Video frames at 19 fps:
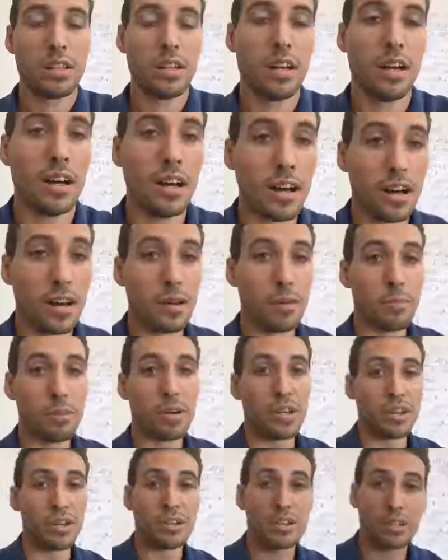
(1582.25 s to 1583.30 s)

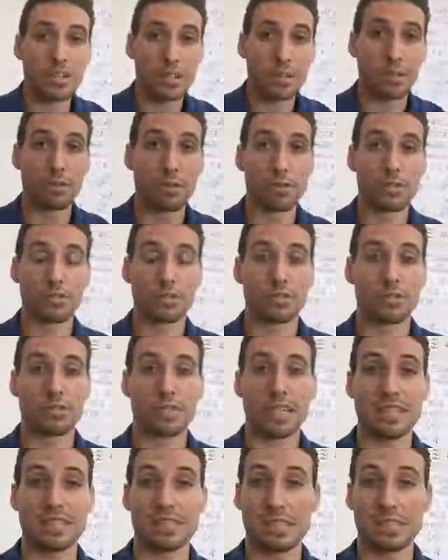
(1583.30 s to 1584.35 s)
But you know, those are
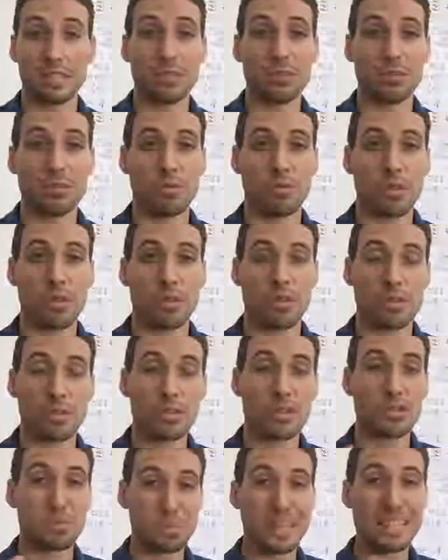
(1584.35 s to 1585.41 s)
things that those are
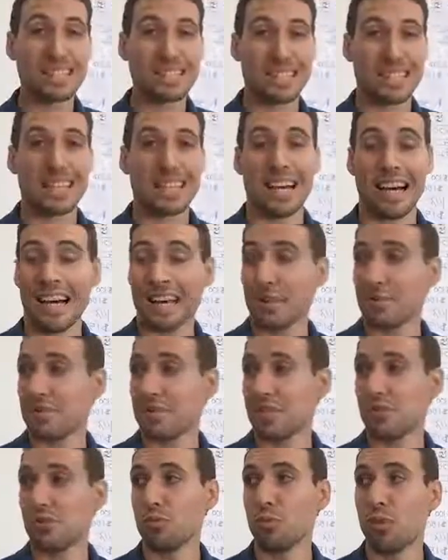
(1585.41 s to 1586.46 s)
those big ticket items
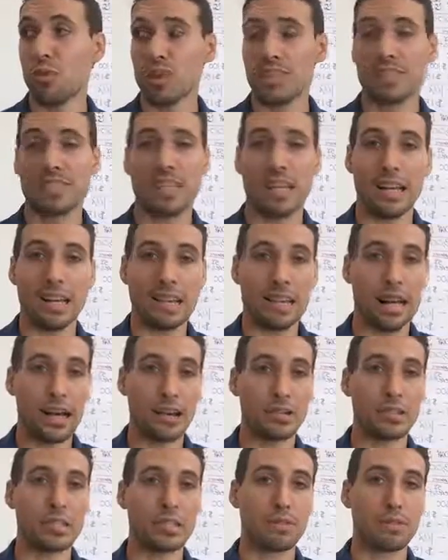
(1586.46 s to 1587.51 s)
that you want to allow
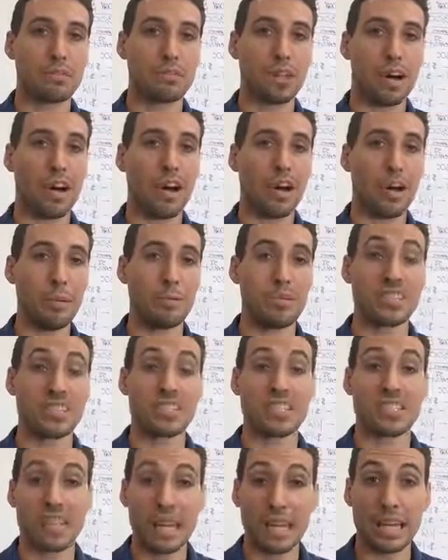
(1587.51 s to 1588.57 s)
yourself time to
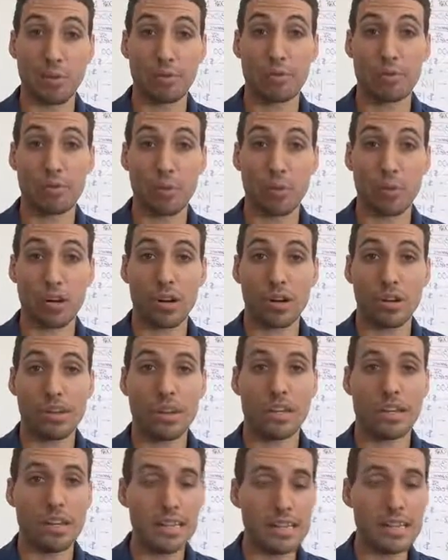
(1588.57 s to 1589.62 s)
save for
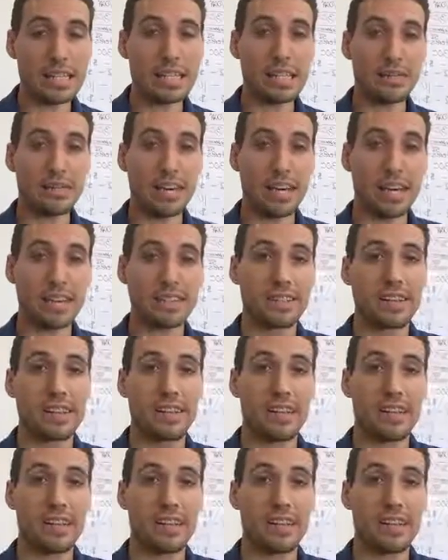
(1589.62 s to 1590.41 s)
in the event